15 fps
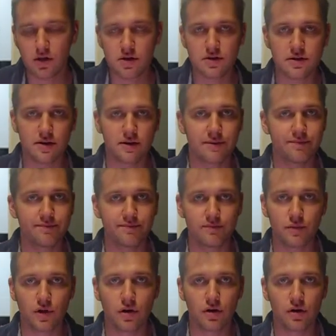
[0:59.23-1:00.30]
some
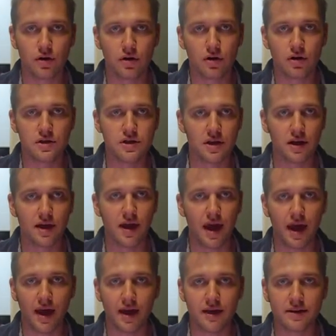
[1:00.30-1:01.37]
ergogenic
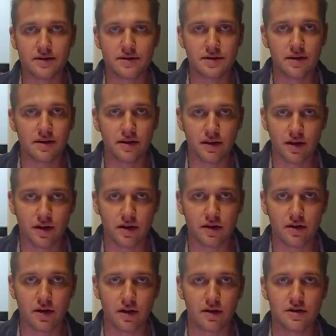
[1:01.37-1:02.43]
aids that
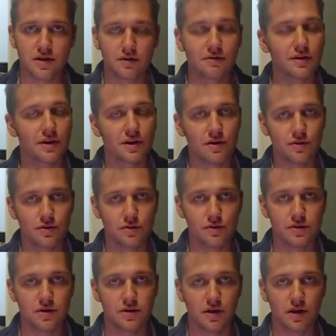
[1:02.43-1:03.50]
are generally
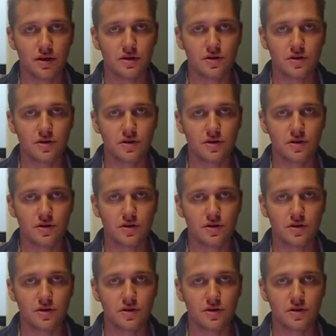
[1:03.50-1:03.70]
used in